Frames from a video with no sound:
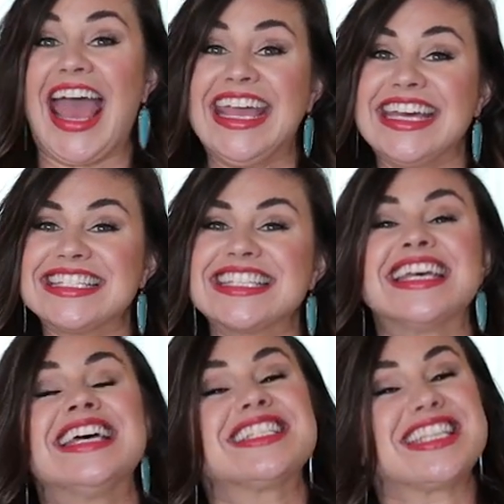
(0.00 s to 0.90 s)
and
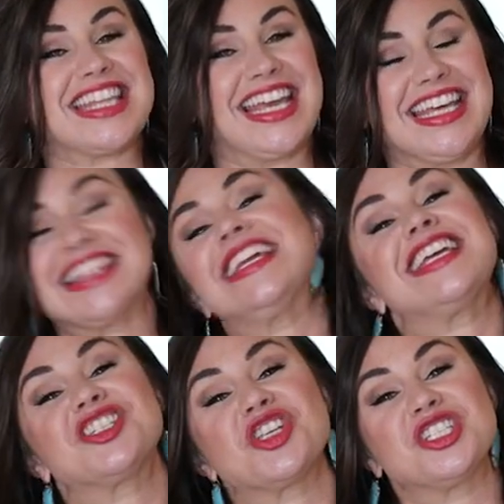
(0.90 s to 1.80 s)
to
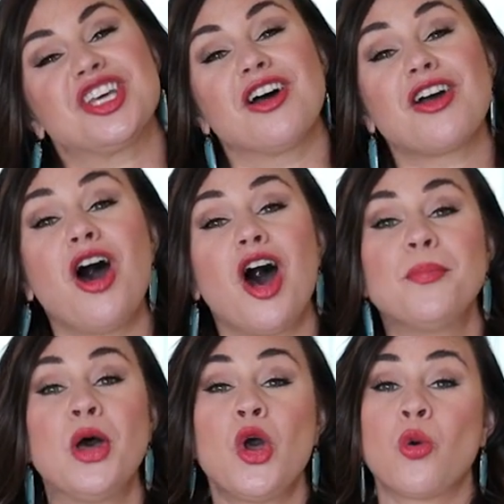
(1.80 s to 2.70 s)
theanthonykitchen.com,